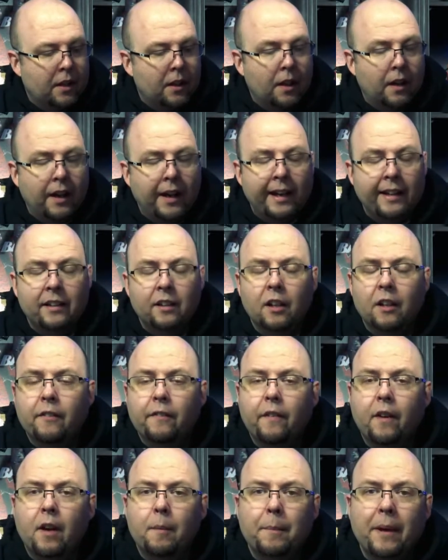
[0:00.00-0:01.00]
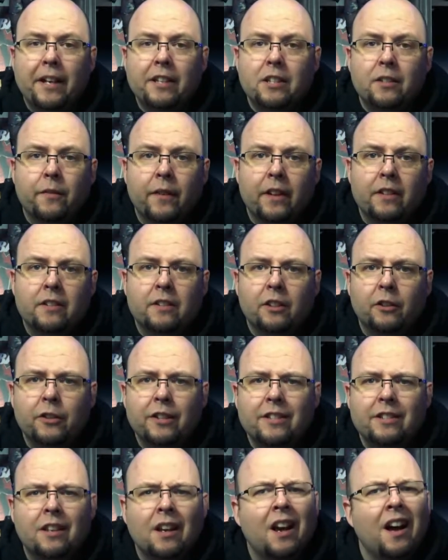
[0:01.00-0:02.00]
I love Mass Effect
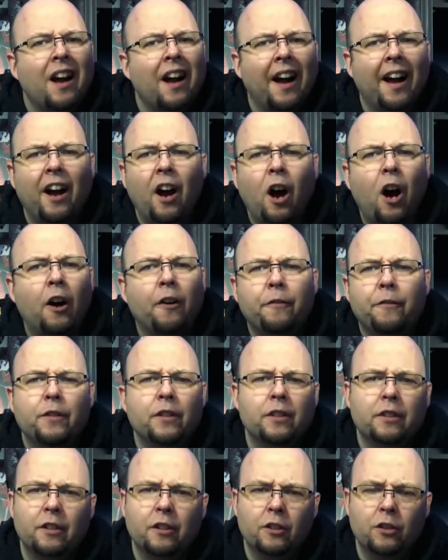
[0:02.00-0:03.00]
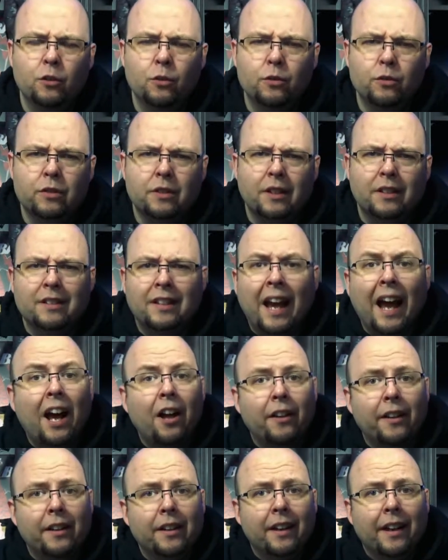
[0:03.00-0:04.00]
series. I often used
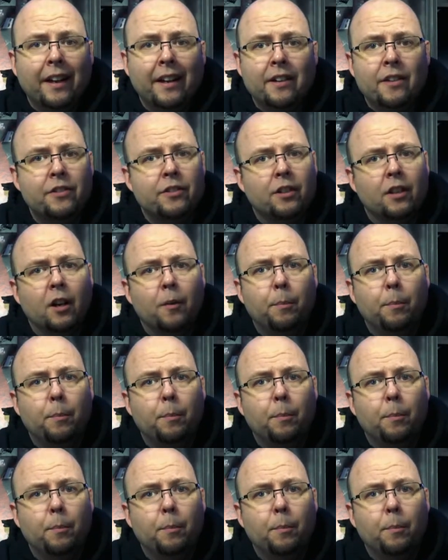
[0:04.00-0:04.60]
Tali as a